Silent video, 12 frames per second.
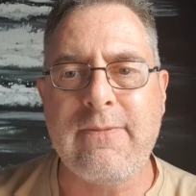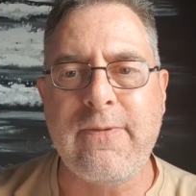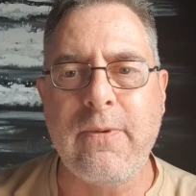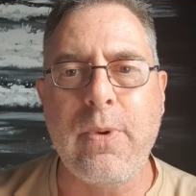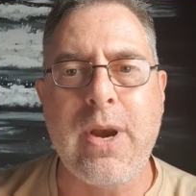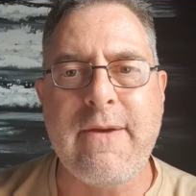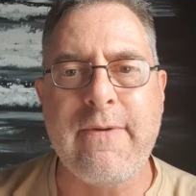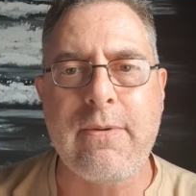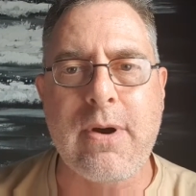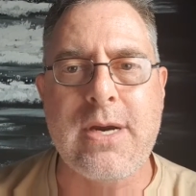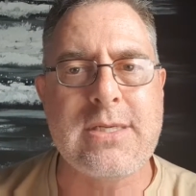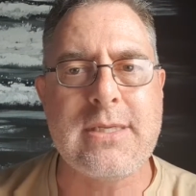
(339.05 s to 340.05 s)
for whatever
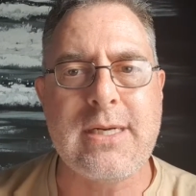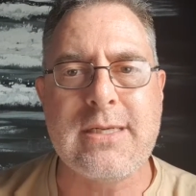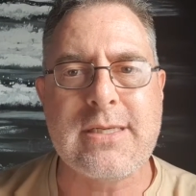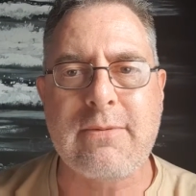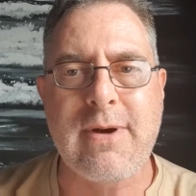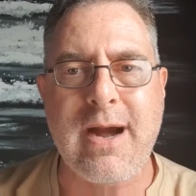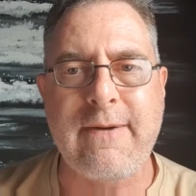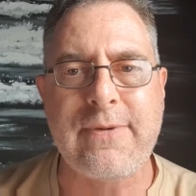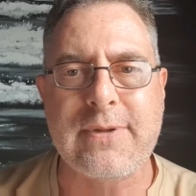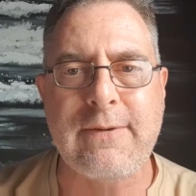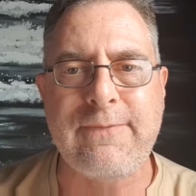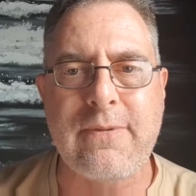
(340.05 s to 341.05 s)
reason, and there's a raft
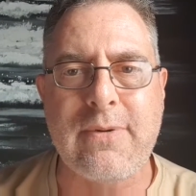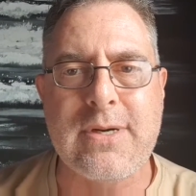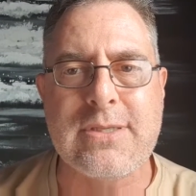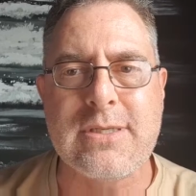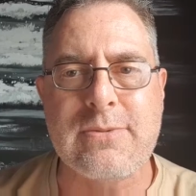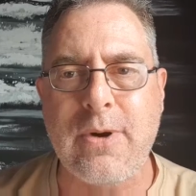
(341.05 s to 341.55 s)
of different reasons